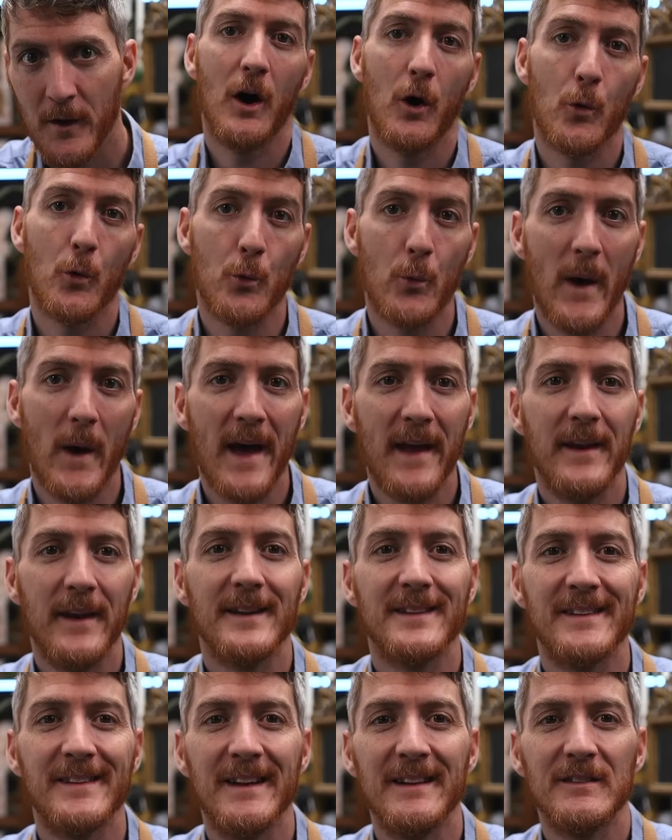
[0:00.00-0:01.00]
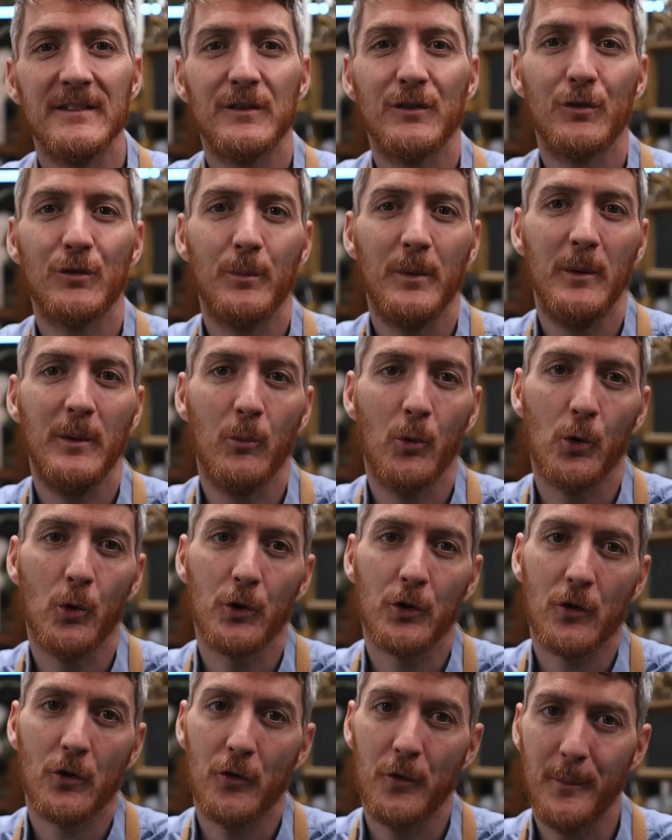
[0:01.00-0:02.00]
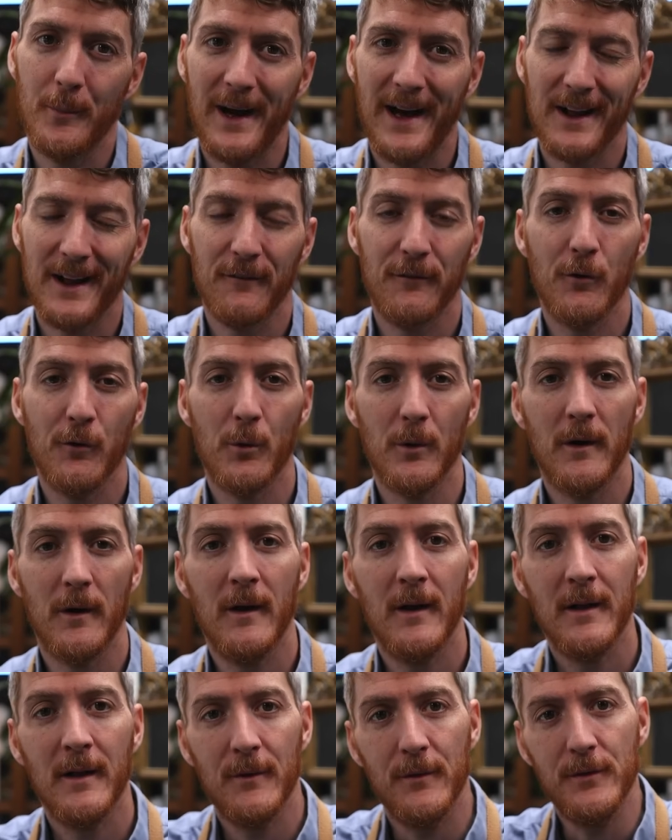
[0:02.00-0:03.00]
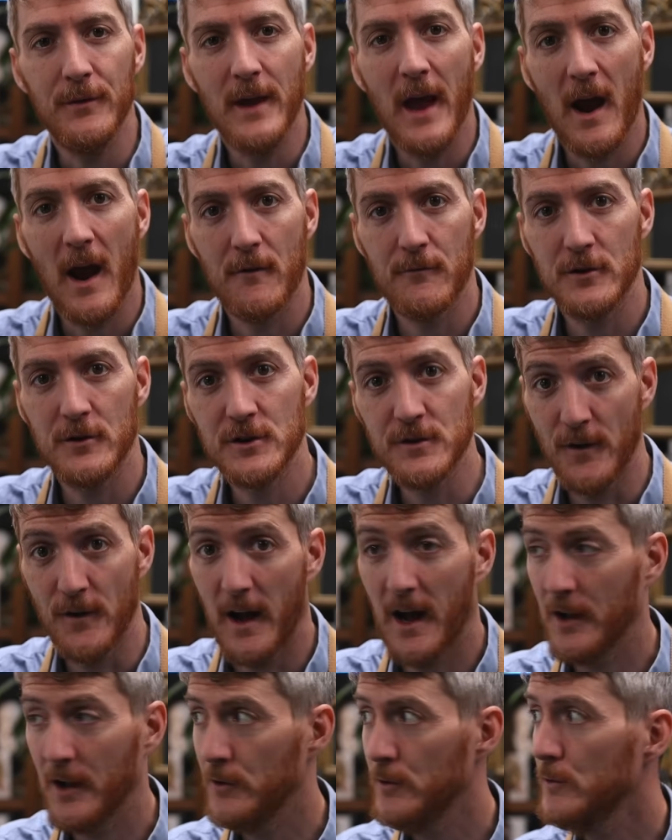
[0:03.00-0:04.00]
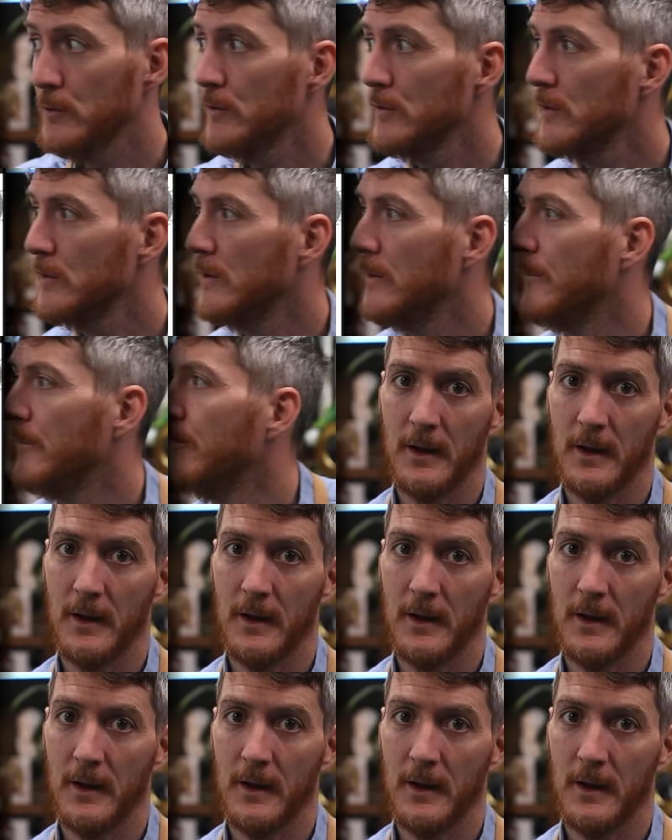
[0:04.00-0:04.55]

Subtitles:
A red tends to be more chromatic for the average values.